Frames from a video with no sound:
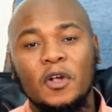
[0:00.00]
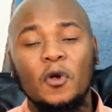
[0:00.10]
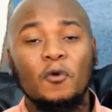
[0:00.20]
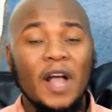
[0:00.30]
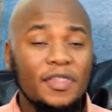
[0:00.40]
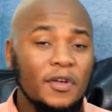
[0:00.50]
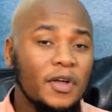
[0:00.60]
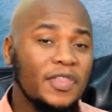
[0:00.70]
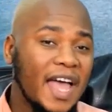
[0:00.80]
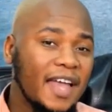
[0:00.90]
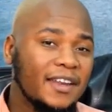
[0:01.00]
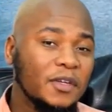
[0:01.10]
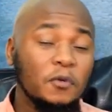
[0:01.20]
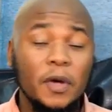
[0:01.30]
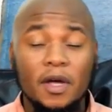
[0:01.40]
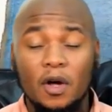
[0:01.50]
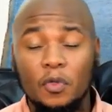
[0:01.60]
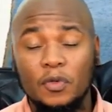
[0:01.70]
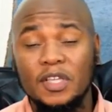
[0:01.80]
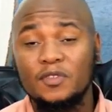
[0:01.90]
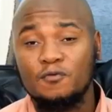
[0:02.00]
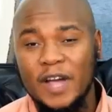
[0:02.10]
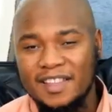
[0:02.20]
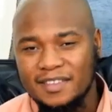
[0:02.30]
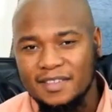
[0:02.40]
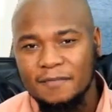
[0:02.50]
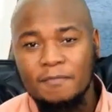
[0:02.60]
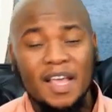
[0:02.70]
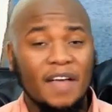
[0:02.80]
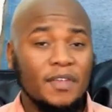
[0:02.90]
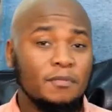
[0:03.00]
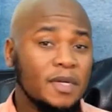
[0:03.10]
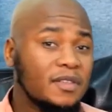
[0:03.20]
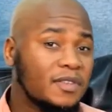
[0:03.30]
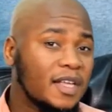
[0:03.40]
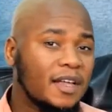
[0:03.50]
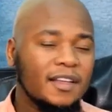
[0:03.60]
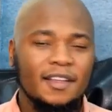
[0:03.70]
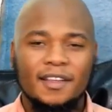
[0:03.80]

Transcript: rather than going out with his friends, having pizza,